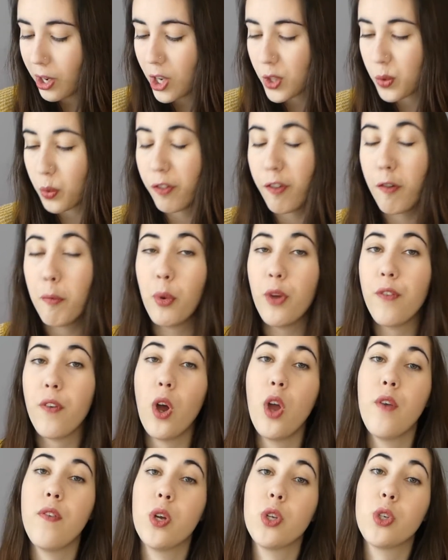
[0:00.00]
So if we move
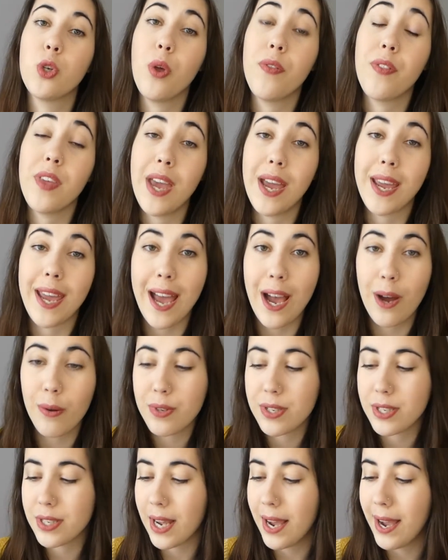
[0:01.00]
over to the
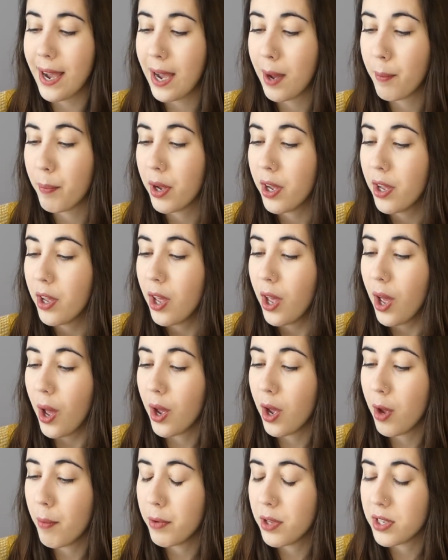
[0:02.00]
Accounts tab,
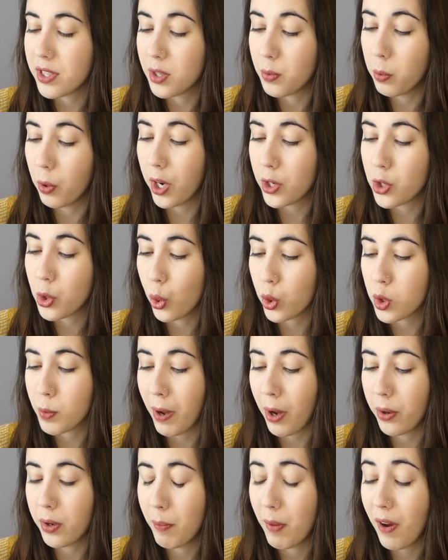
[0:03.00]
this is what I talked
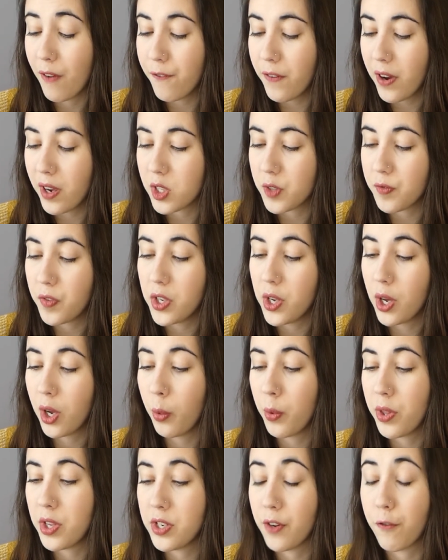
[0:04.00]
about in my first video
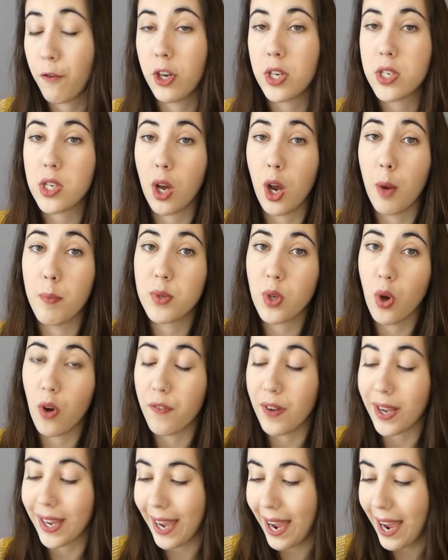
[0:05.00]
with the different types
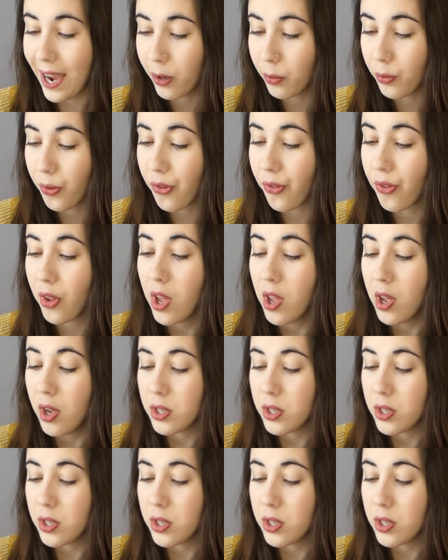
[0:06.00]
of accounts.